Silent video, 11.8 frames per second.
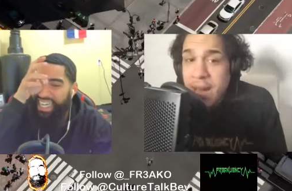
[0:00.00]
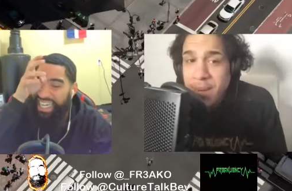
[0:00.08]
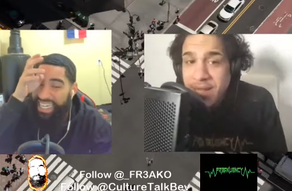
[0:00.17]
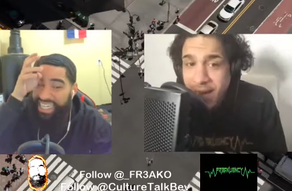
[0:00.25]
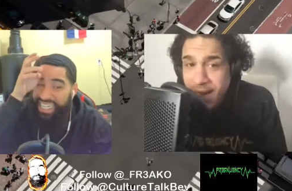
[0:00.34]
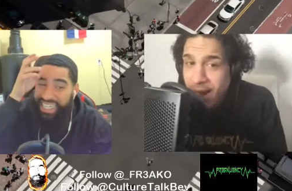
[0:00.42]
Speaker 1: be
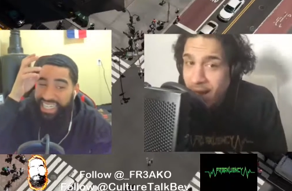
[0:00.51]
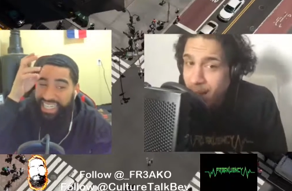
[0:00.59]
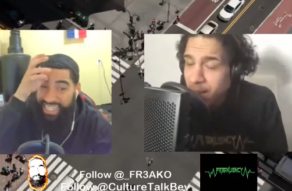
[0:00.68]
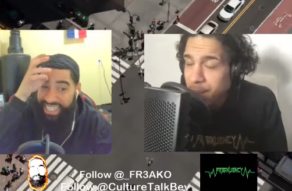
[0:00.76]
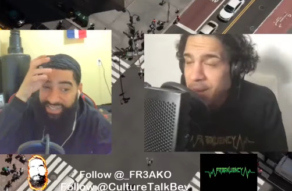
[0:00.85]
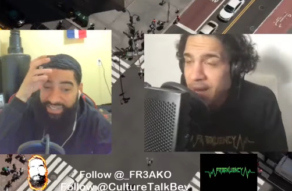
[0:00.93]
thinking that. But
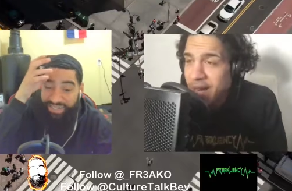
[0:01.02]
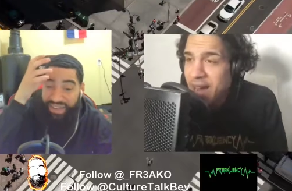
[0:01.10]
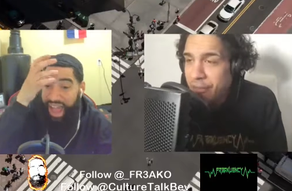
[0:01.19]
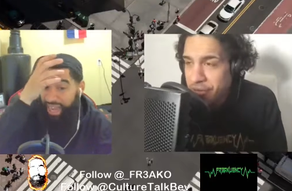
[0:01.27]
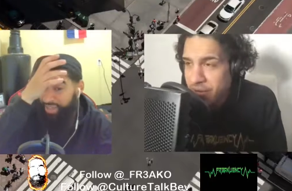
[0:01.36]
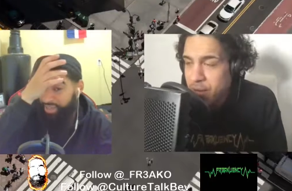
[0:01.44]
they play
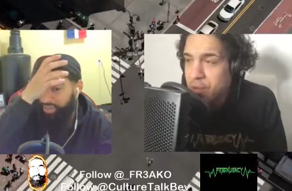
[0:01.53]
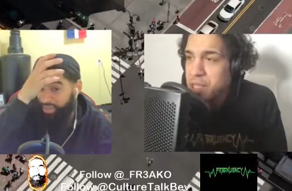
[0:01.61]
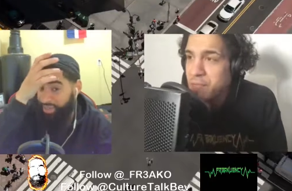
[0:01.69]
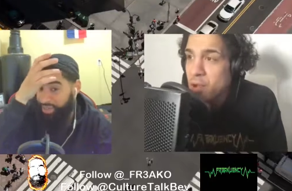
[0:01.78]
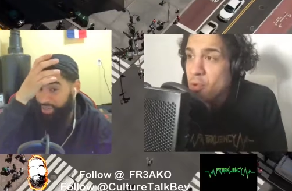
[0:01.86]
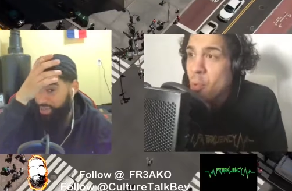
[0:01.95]
Facts. the deals. If
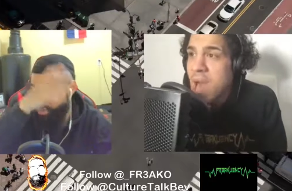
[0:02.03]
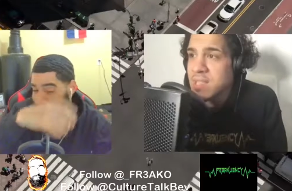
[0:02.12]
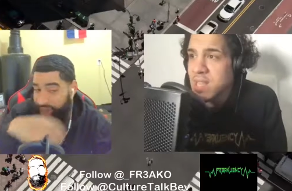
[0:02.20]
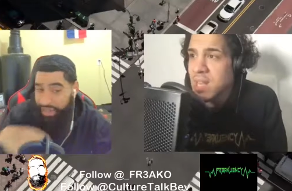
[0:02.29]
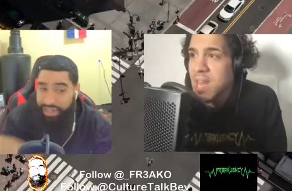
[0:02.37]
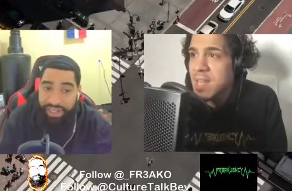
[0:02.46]
you watch
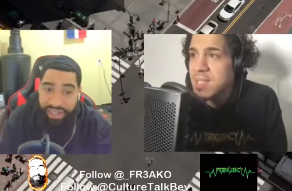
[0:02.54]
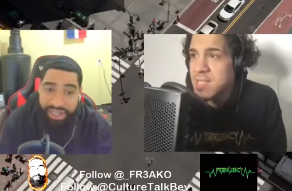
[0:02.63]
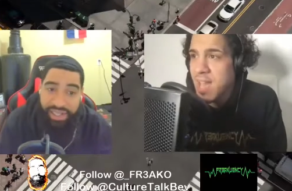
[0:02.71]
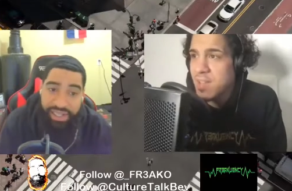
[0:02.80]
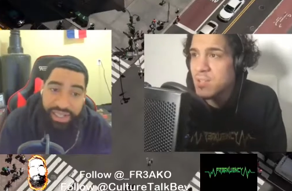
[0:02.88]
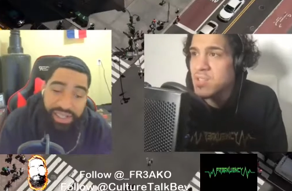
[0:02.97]
a lot of
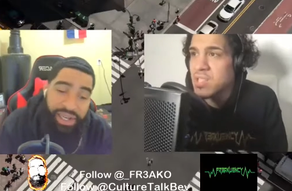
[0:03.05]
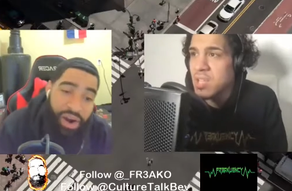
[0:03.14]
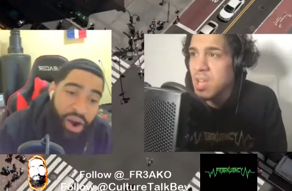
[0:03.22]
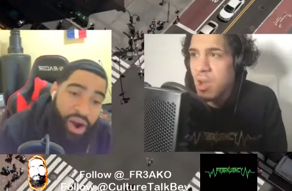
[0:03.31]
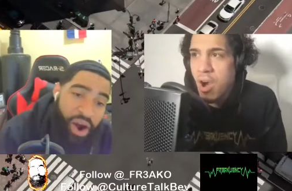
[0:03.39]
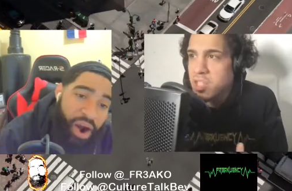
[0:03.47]
titles,
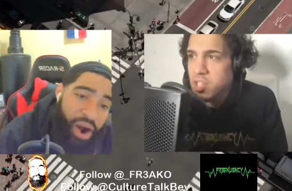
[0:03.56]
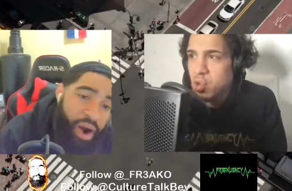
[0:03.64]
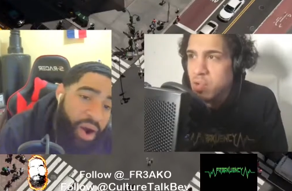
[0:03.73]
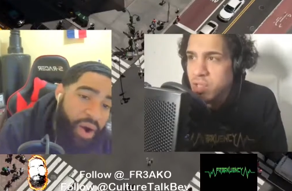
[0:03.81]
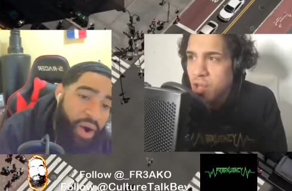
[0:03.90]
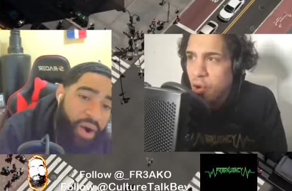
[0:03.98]
Arsenal
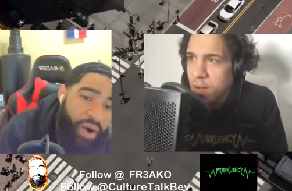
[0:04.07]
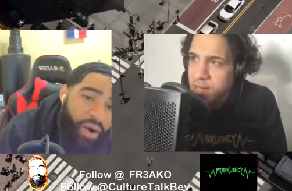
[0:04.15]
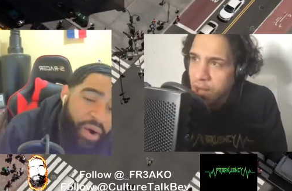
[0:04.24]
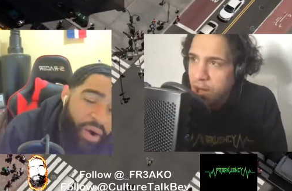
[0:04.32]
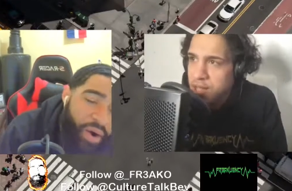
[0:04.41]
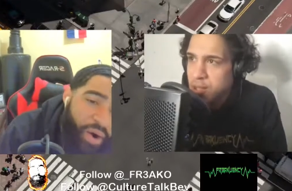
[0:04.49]
is always
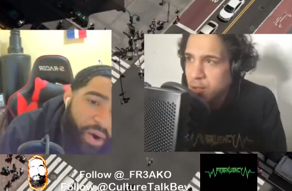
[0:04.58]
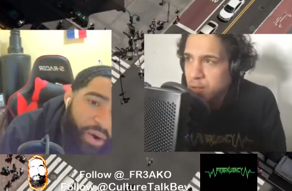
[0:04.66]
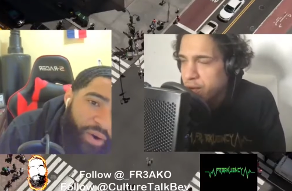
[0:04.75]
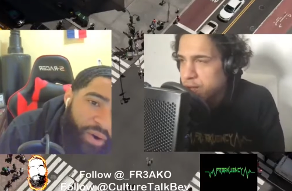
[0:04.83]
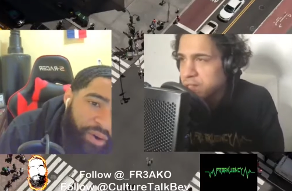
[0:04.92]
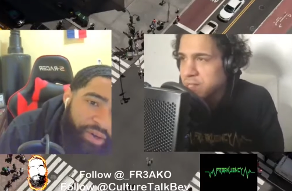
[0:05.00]
Arsenal
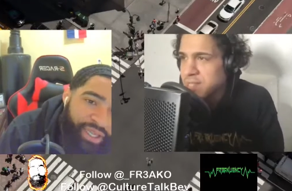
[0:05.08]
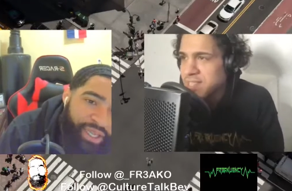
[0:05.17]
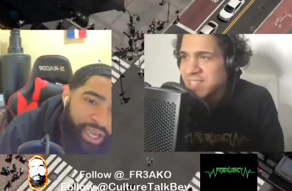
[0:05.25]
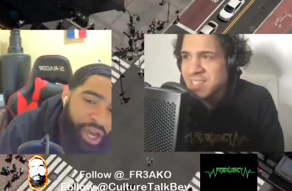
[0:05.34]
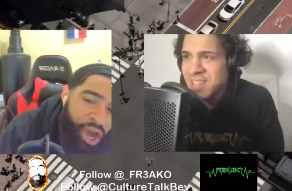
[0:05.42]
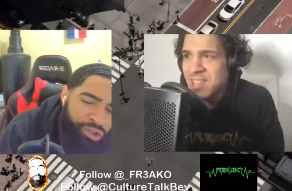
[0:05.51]
versus. Yeah,
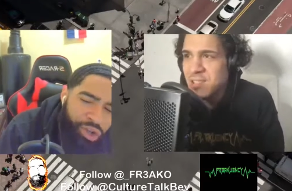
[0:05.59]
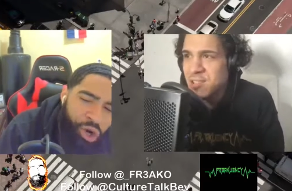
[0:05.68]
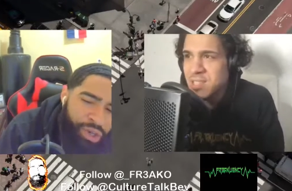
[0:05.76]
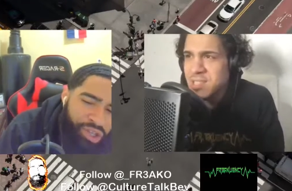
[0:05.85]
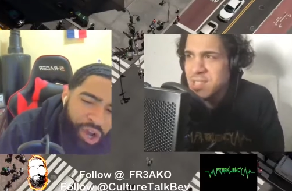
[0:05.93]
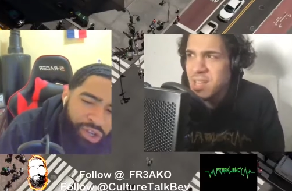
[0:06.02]
it's, was always
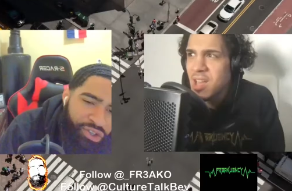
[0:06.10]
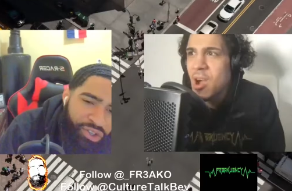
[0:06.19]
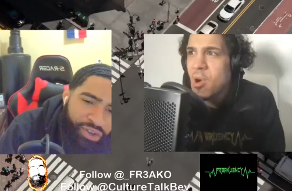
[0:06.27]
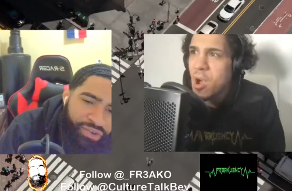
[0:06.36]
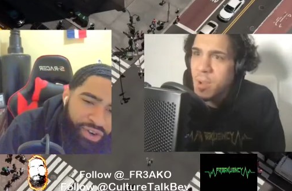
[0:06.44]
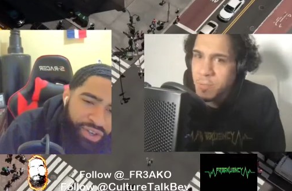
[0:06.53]
Speaker 2: Arsenal
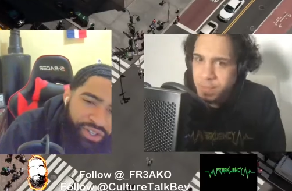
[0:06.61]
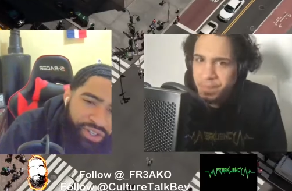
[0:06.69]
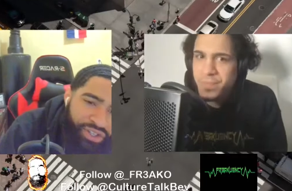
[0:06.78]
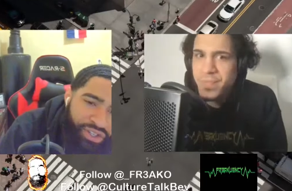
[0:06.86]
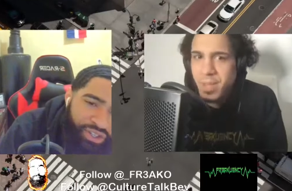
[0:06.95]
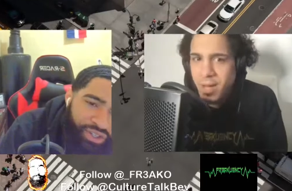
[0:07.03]
first.
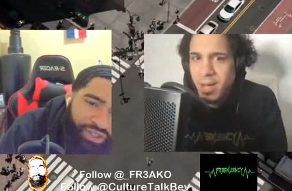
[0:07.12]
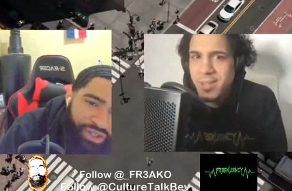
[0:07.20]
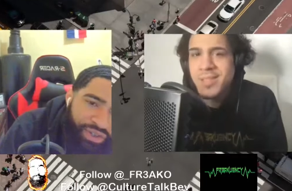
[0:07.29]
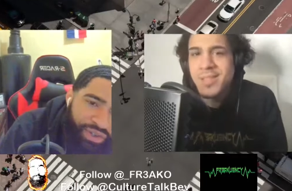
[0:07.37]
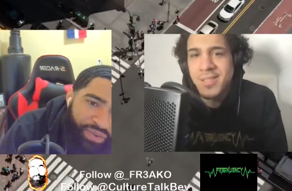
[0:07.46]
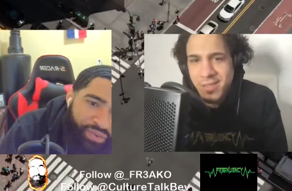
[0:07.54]

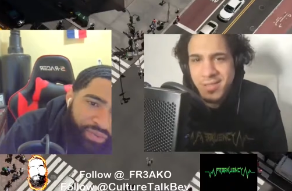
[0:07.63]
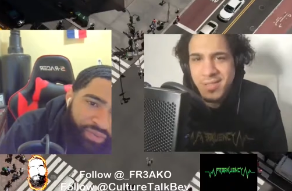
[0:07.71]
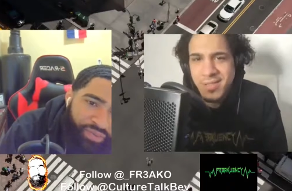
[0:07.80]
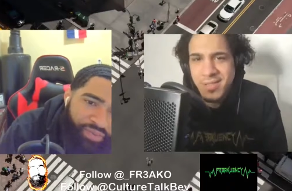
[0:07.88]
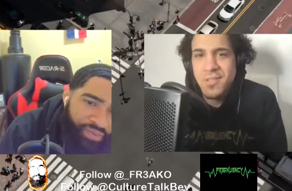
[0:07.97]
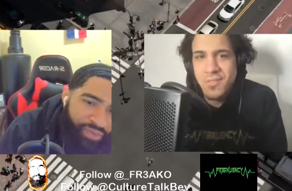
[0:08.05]

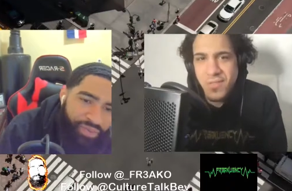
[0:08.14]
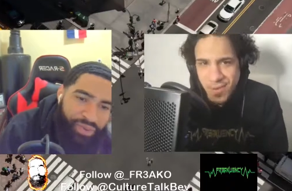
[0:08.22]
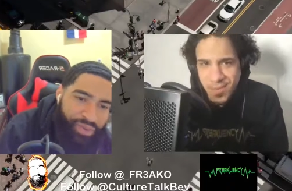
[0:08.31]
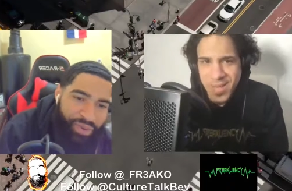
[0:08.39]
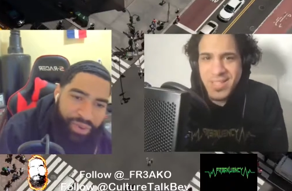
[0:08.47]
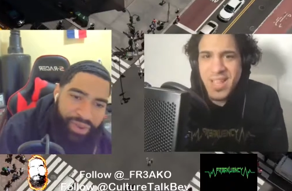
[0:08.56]
Speaker 1: You
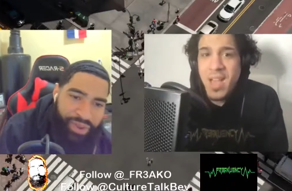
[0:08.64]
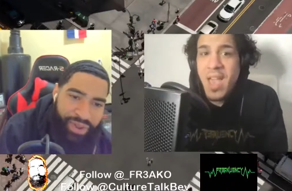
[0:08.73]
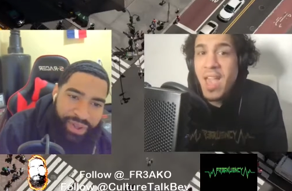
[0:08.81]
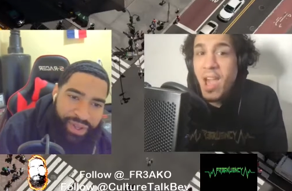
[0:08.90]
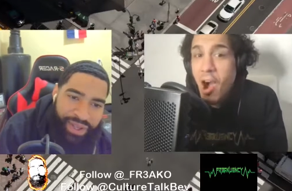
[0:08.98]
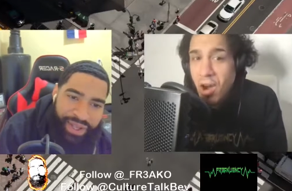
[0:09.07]
feel me? It's,
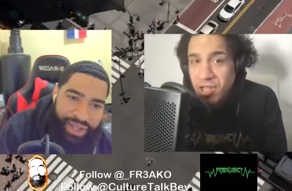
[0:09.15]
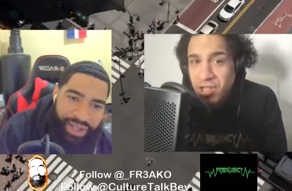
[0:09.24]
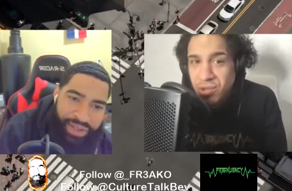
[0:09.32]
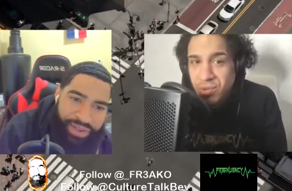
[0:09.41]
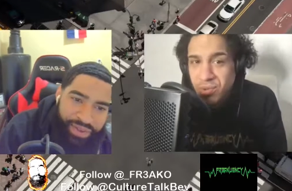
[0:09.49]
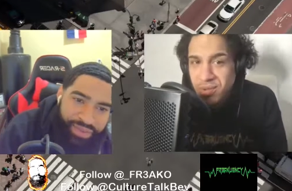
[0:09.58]
and
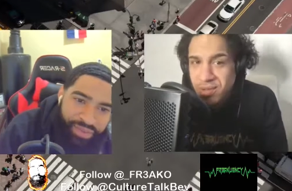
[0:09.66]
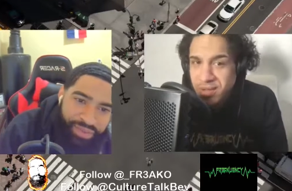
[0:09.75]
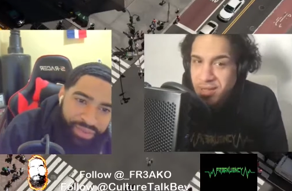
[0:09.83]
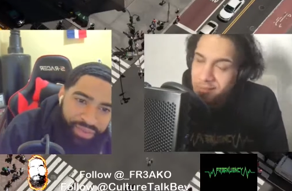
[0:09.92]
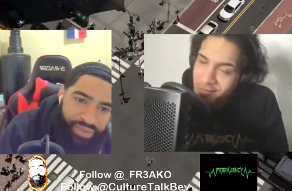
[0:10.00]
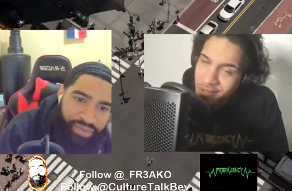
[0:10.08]
Arsenal,
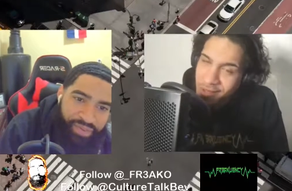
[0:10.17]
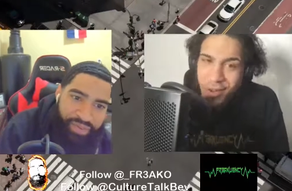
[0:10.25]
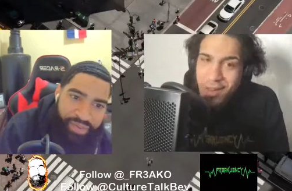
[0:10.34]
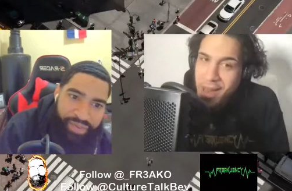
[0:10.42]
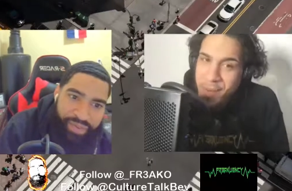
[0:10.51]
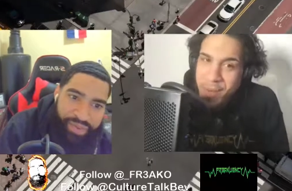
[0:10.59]
you know, a
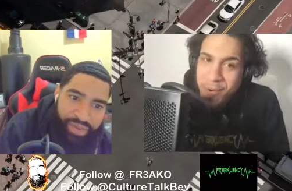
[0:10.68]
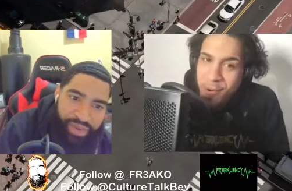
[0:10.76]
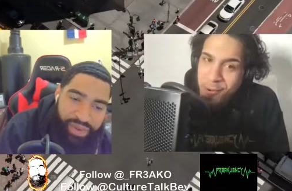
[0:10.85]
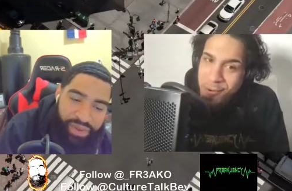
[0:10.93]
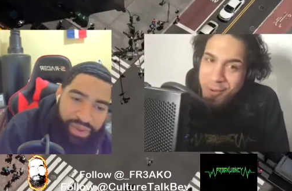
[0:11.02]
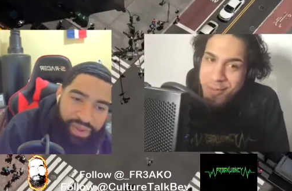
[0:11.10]
lot of people
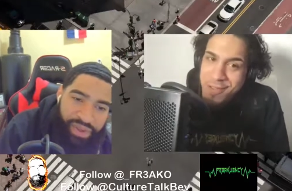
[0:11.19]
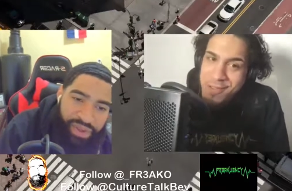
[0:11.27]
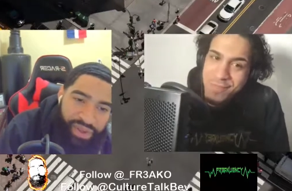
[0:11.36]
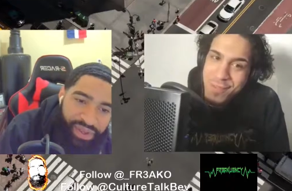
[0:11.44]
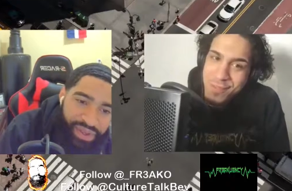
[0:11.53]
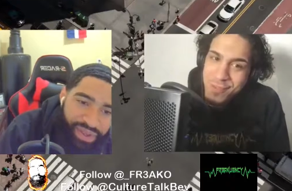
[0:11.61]
don't know
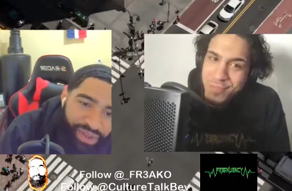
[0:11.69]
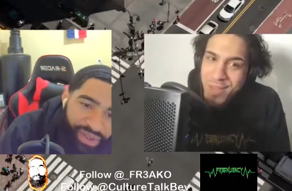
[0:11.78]
his feelings